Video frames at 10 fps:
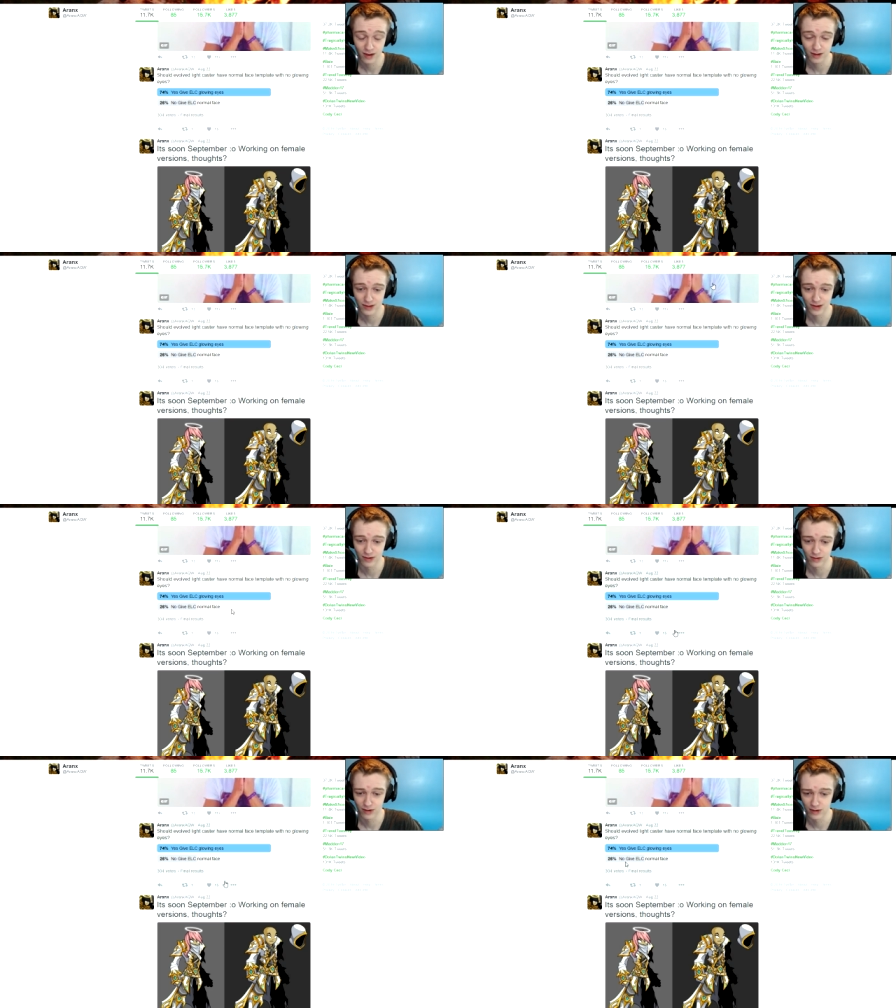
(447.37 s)

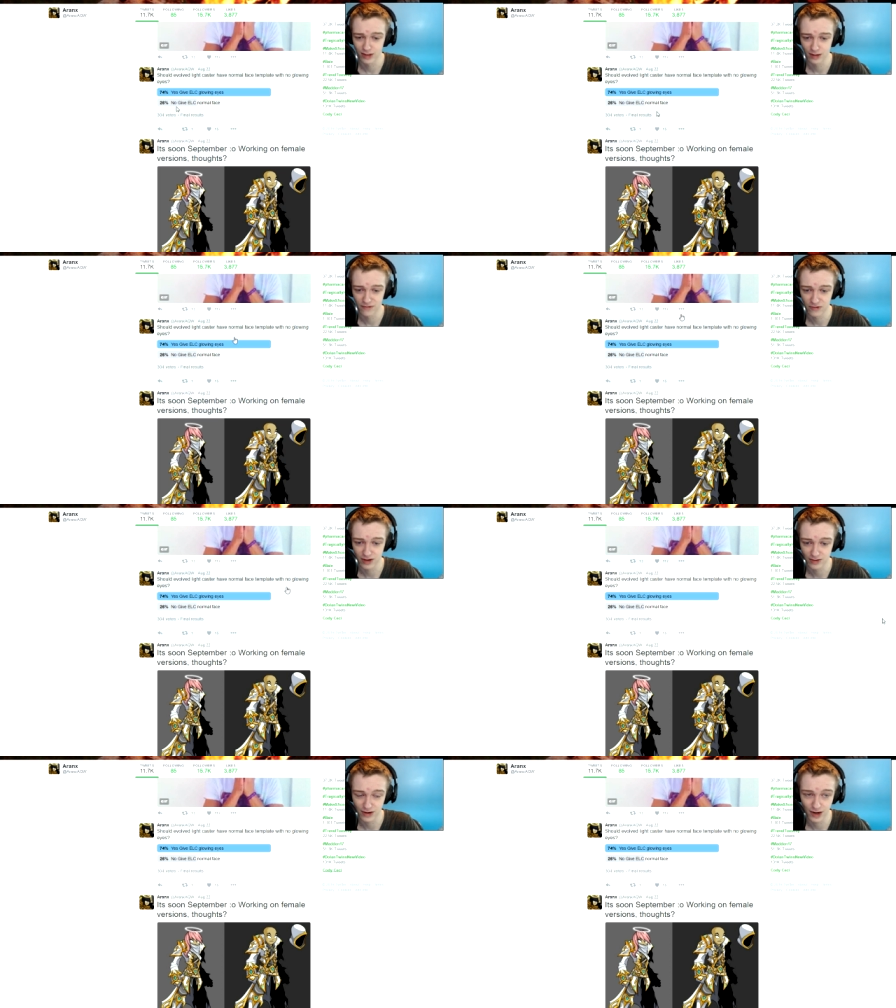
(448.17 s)
So, or the day before
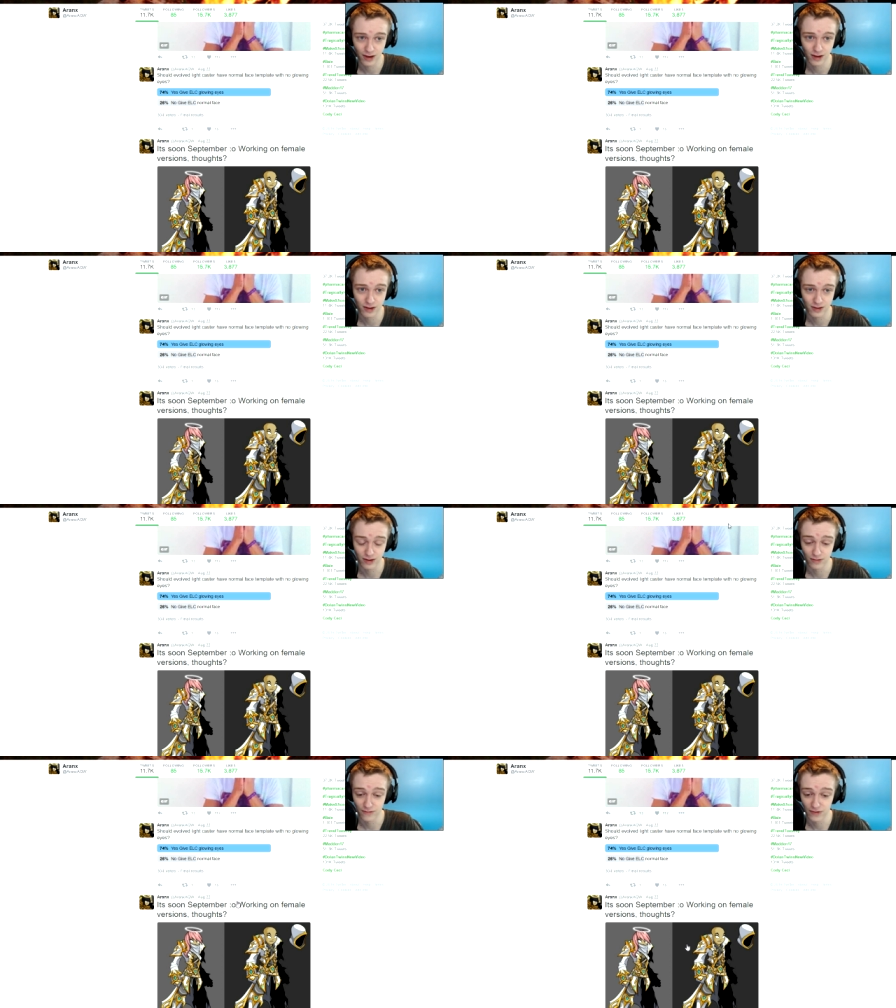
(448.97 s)
yesterday.
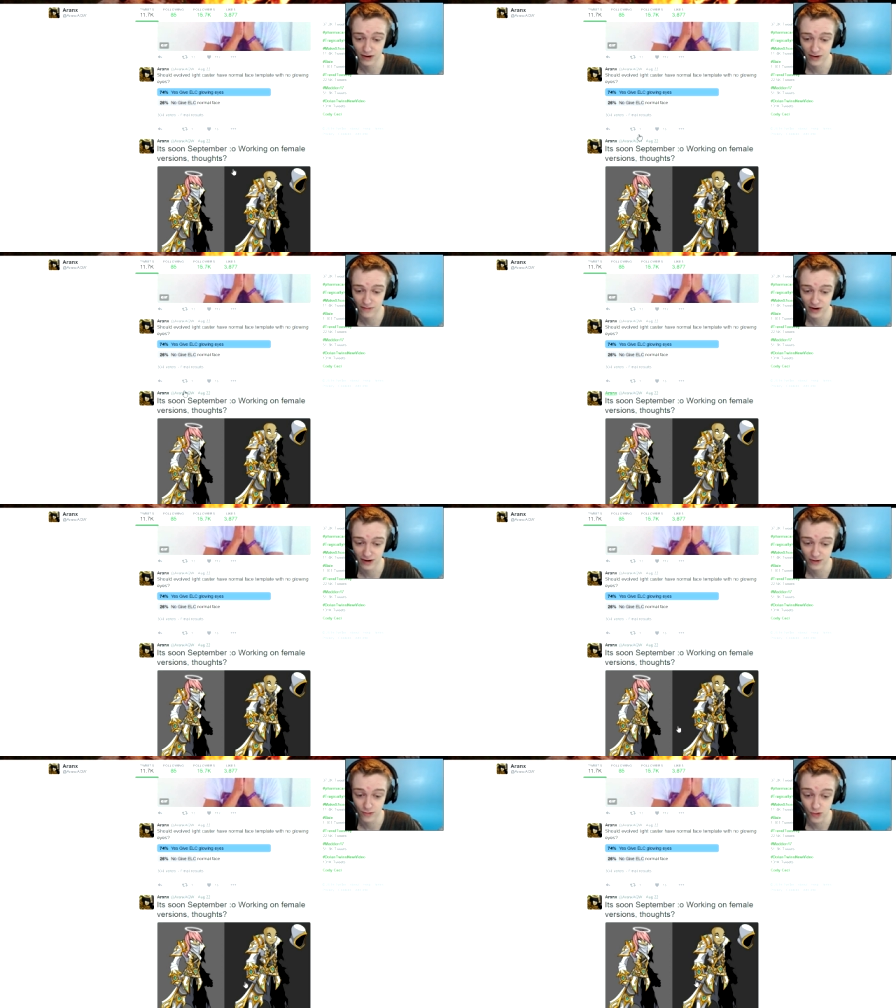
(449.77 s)
So very,
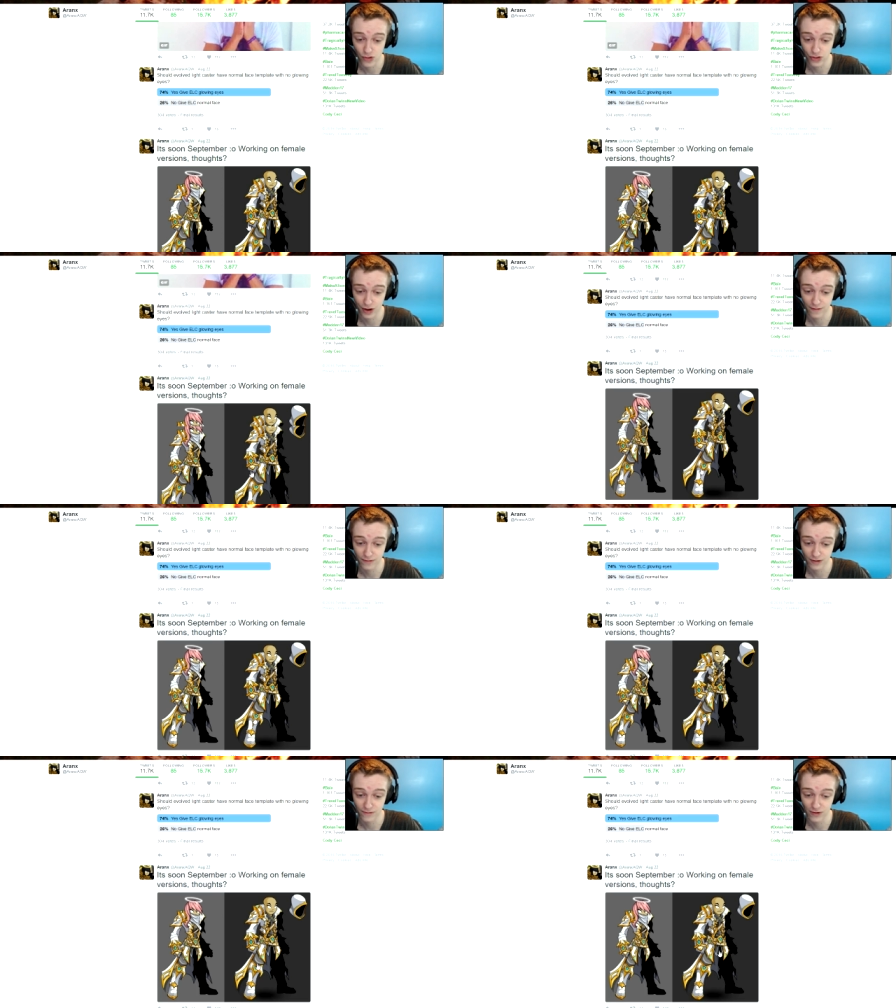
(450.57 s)
very cool stuff.
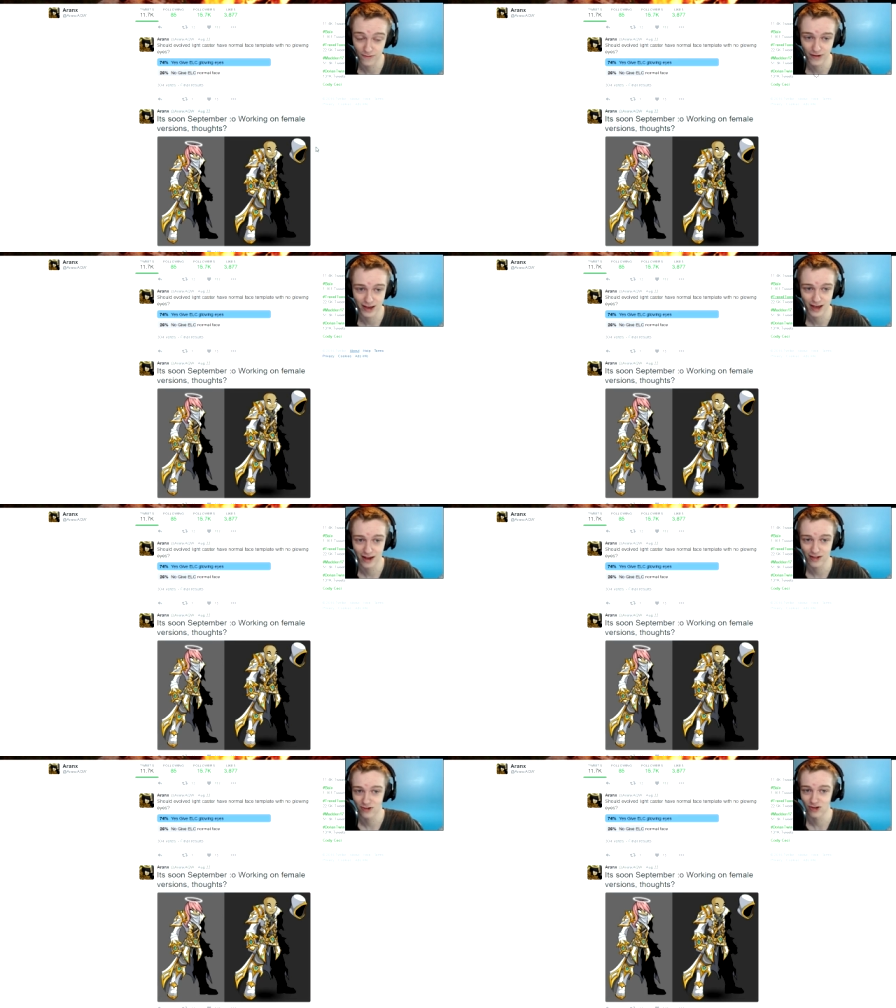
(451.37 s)
Evolve
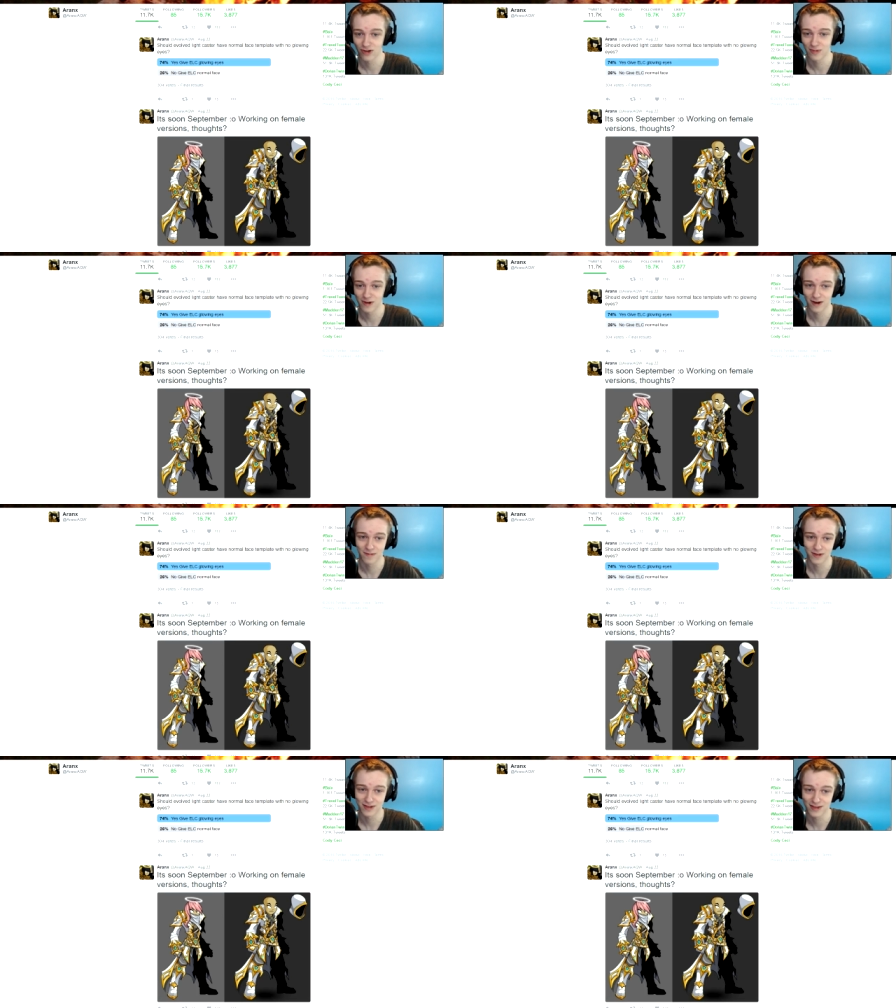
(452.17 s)
Caster should be
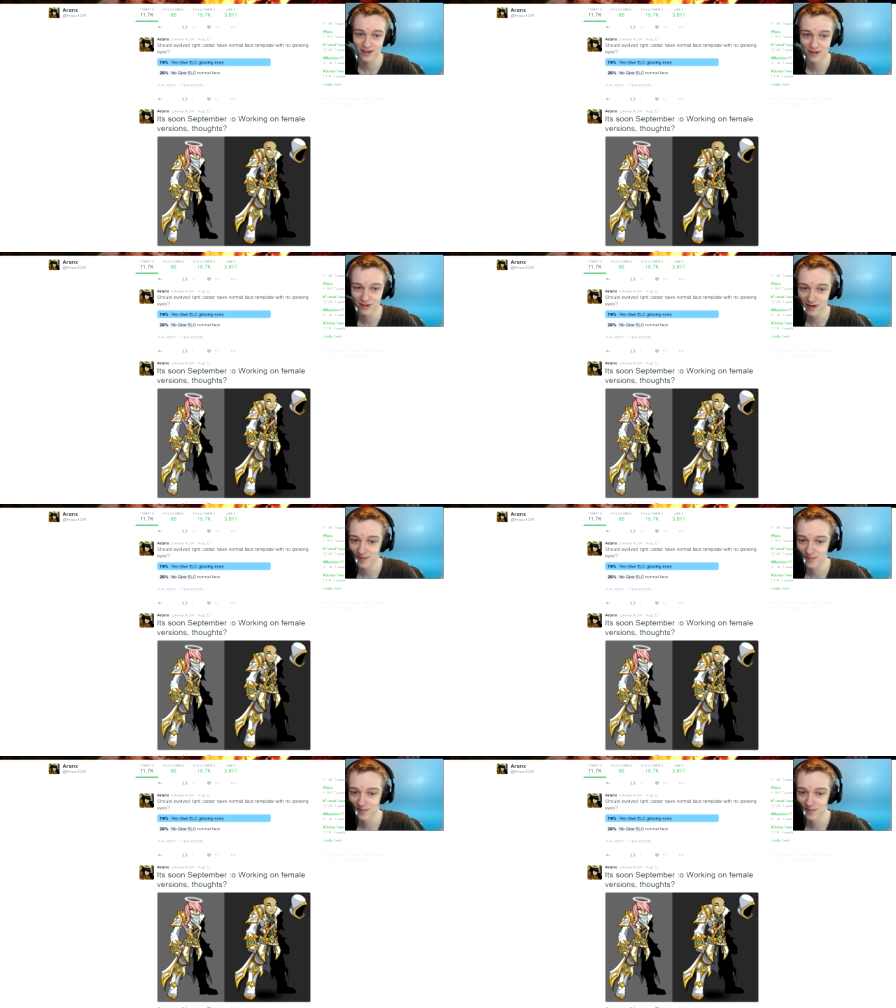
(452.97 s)
coming soon.